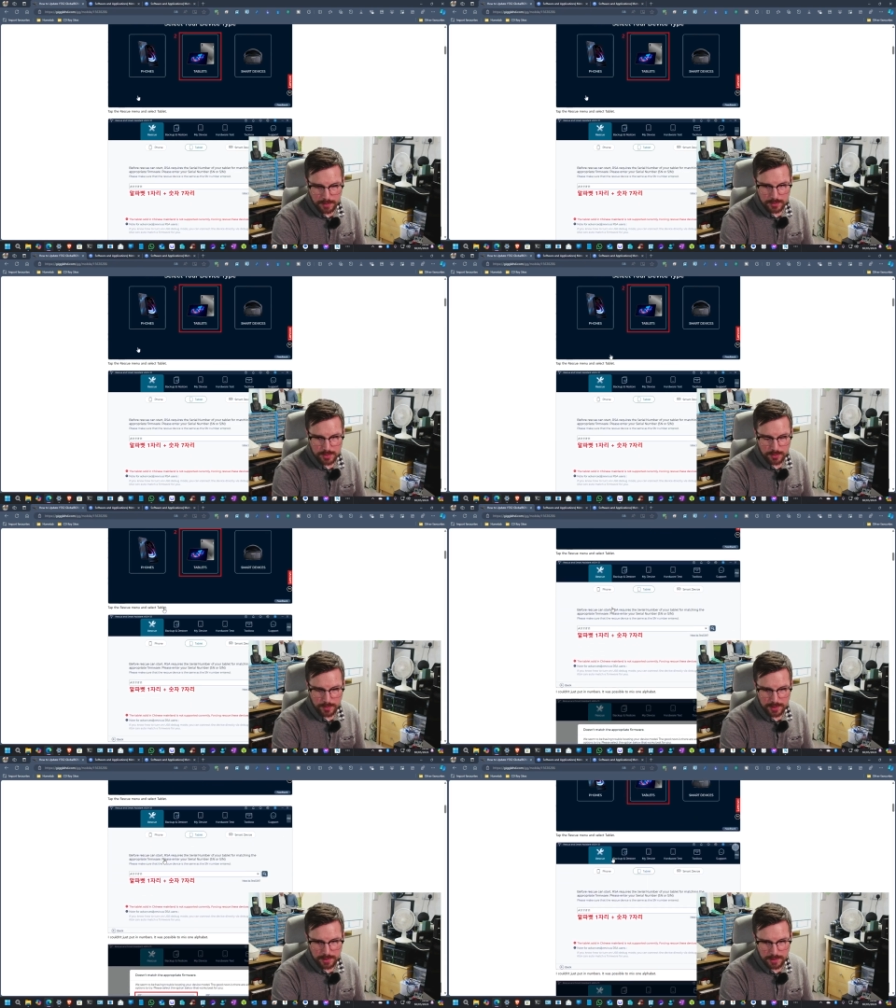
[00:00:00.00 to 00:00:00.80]
So
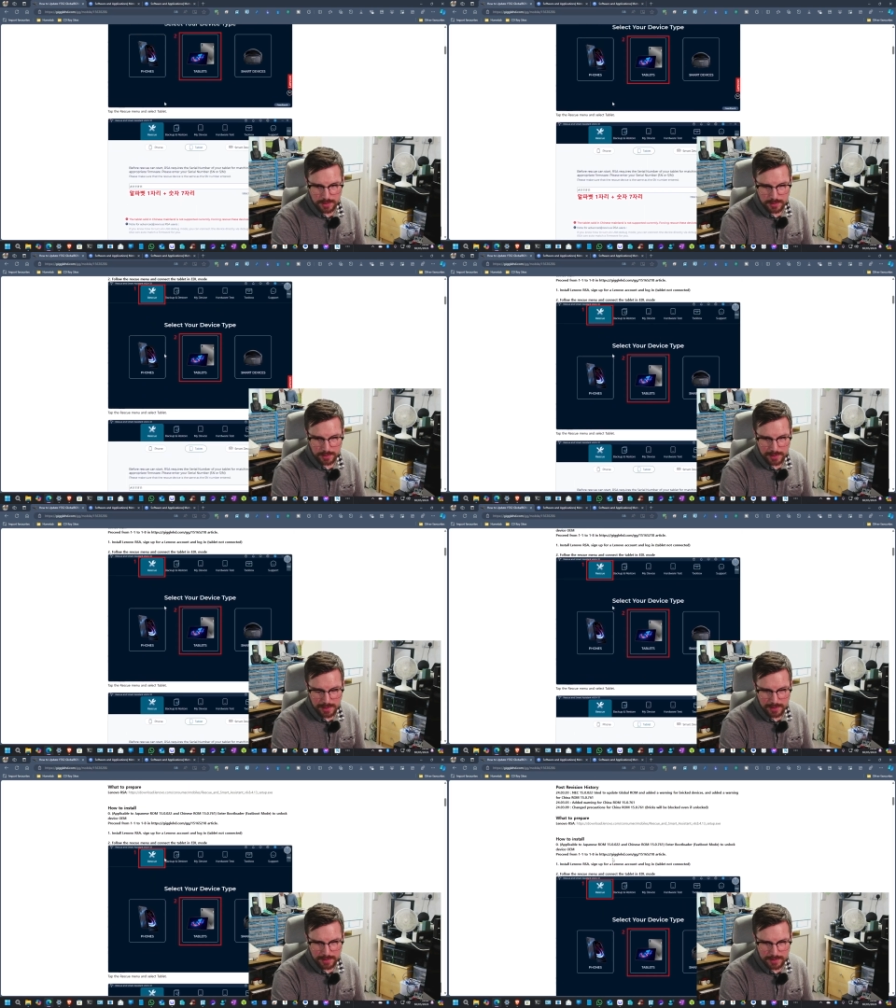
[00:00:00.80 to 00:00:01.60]
in, in the
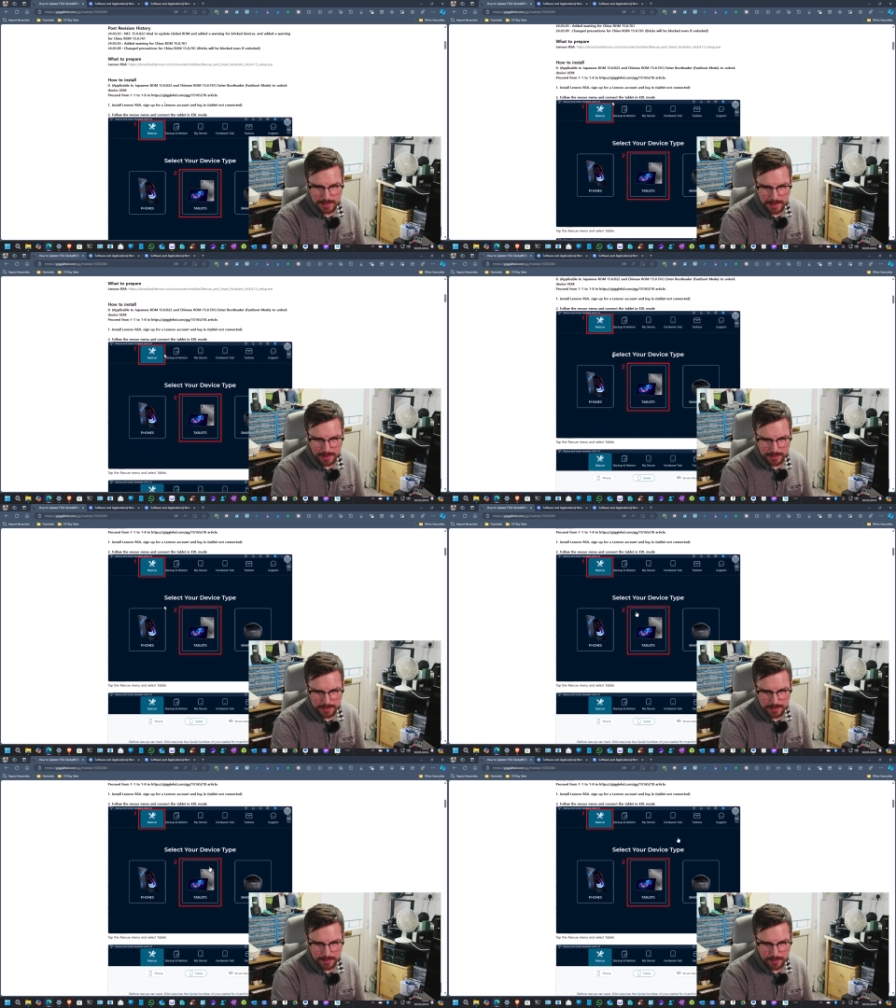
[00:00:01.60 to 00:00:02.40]
guide it
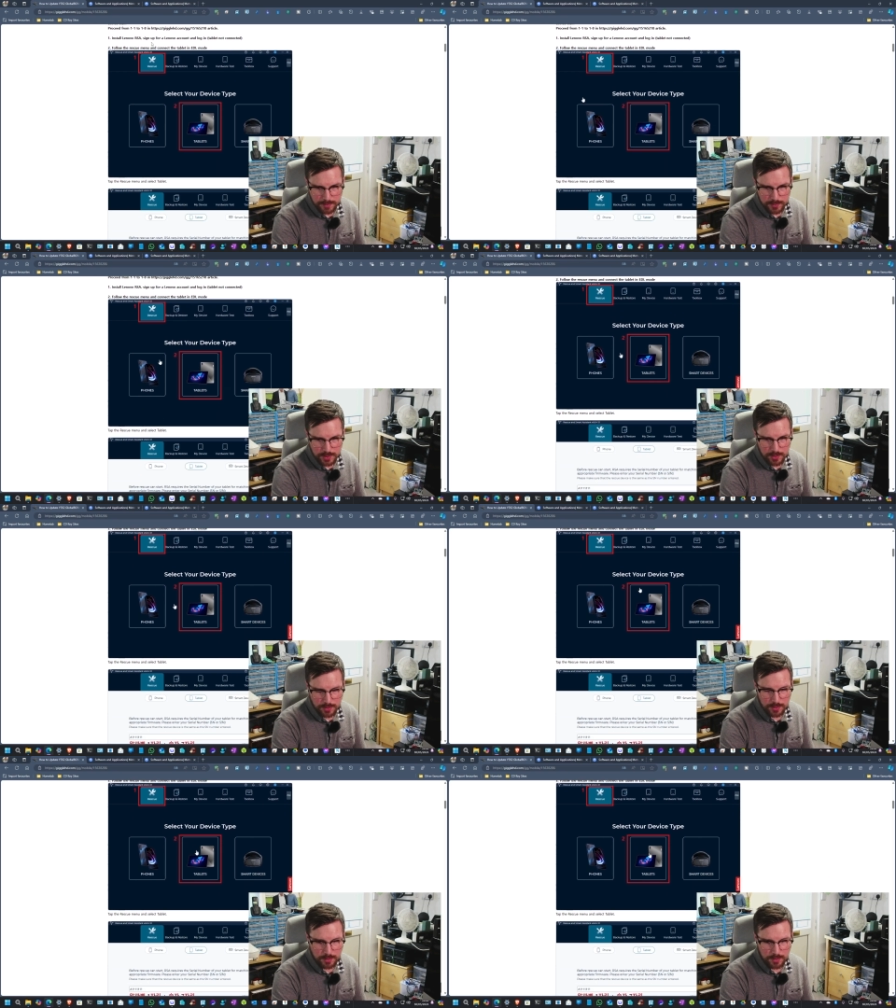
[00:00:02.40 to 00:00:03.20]
says to
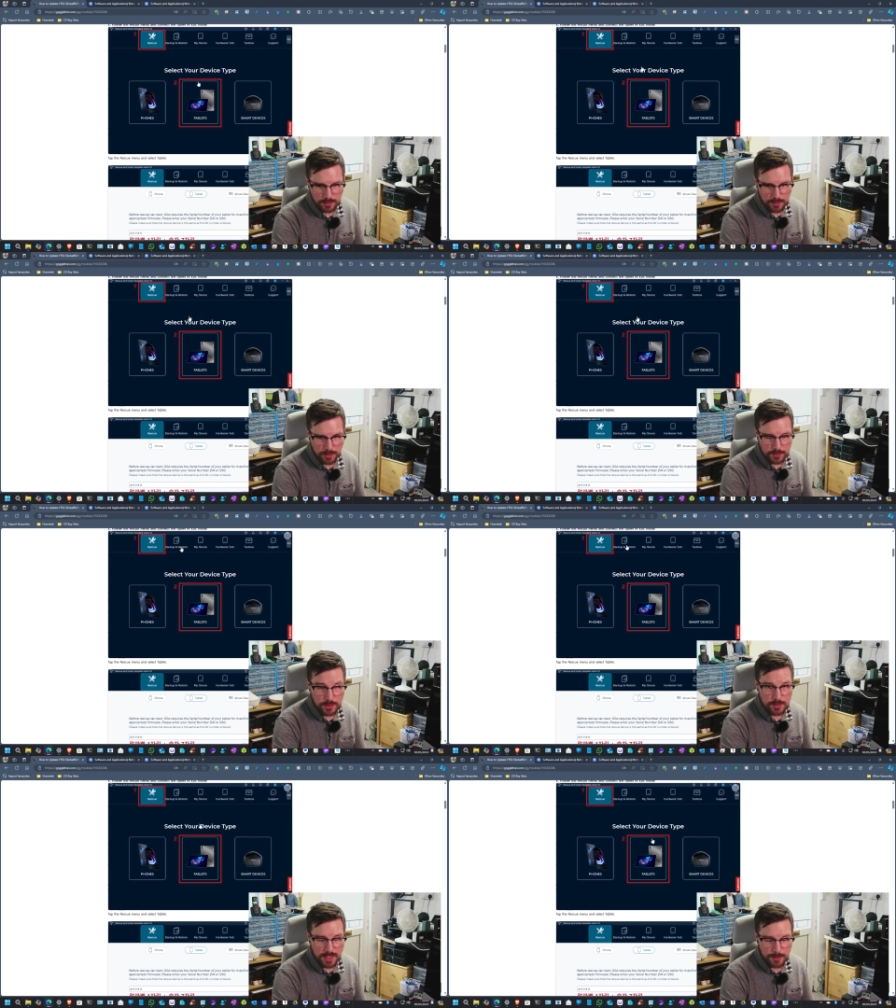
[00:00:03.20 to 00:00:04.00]
go to
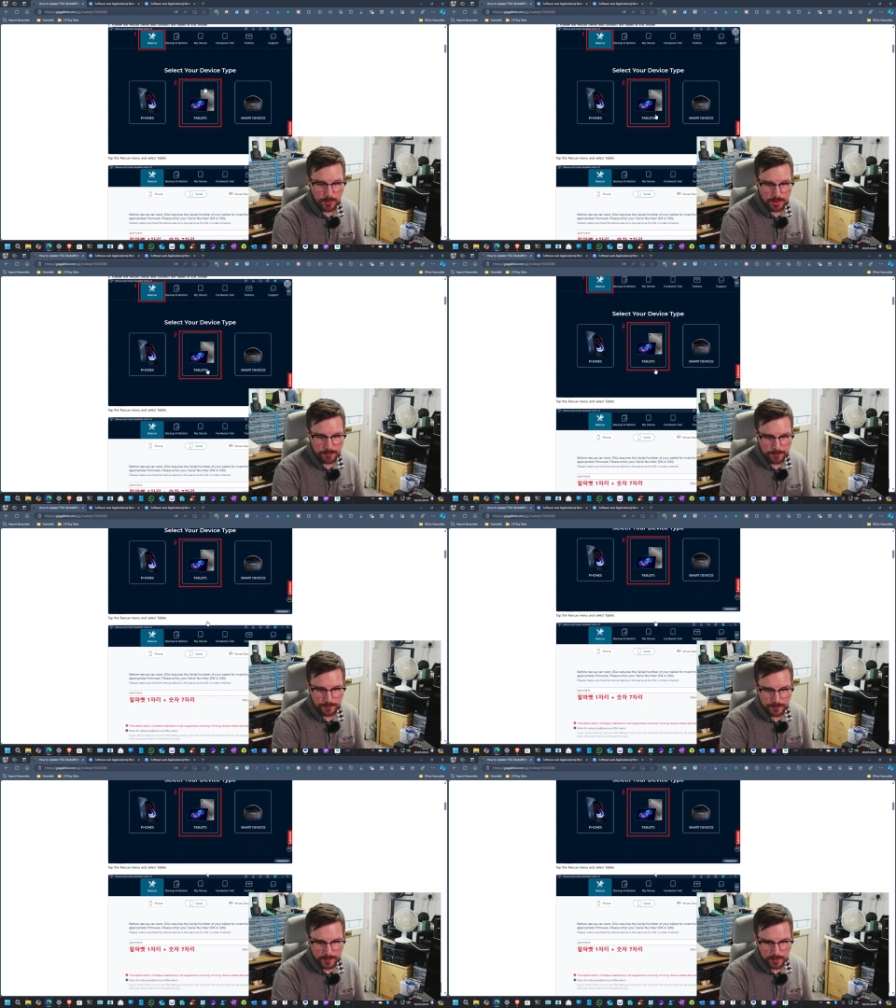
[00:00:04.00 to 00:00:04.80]
tablet,
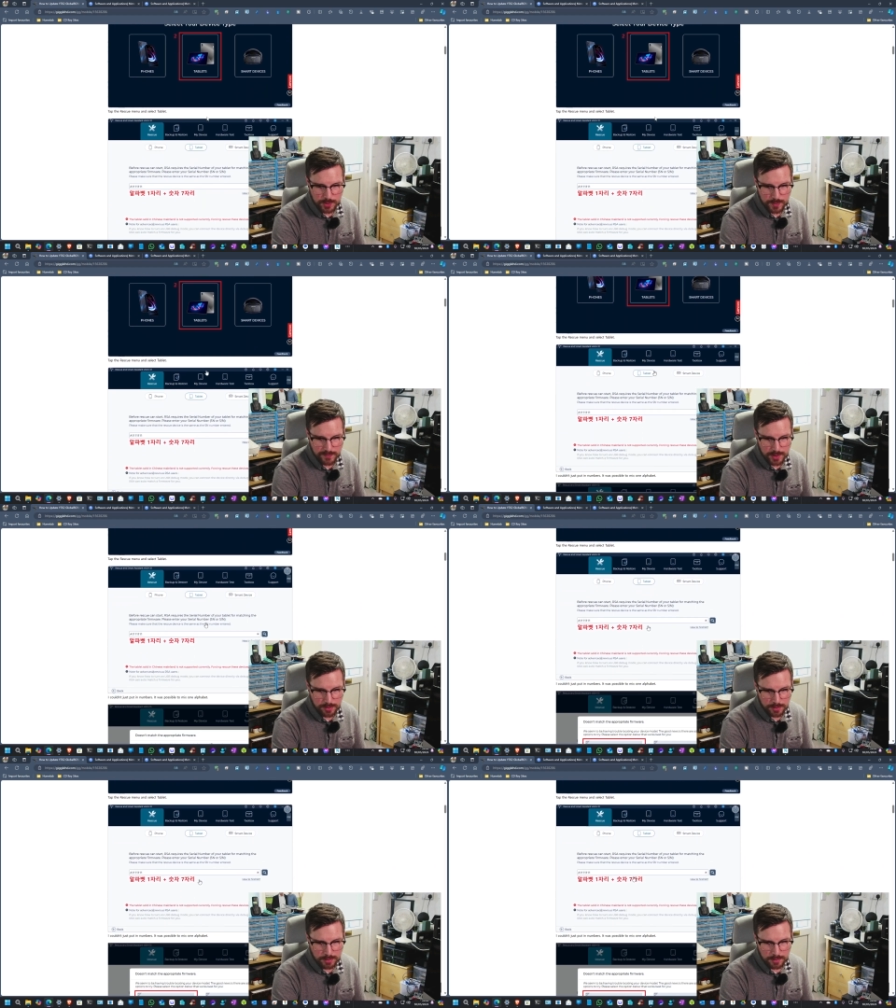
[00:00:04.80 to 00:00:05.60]
which we've
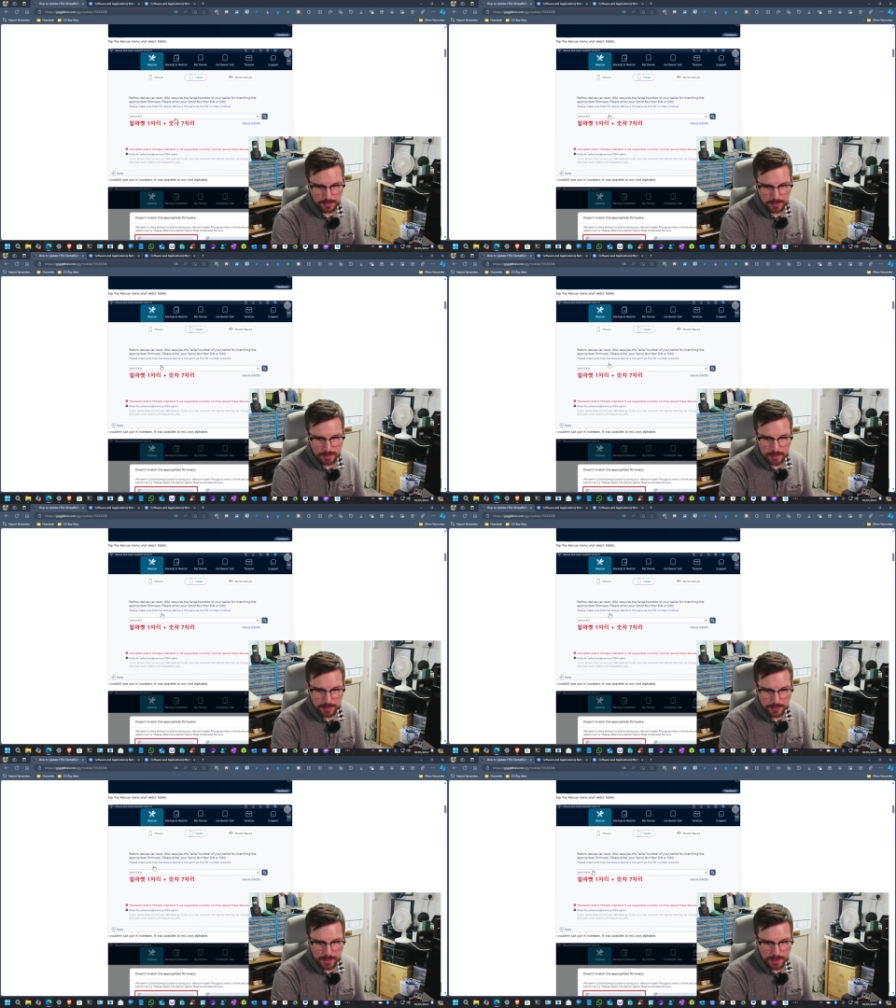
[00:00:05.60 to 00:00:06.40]
done,
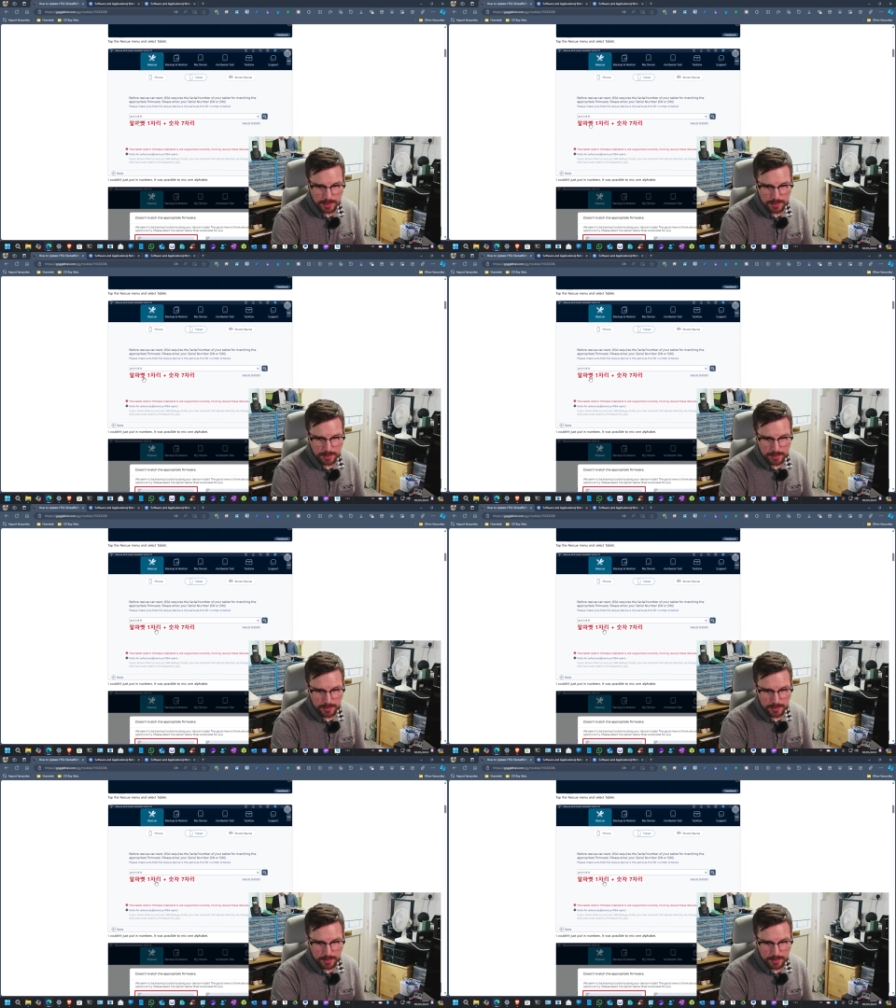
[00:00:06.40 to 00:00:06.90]
then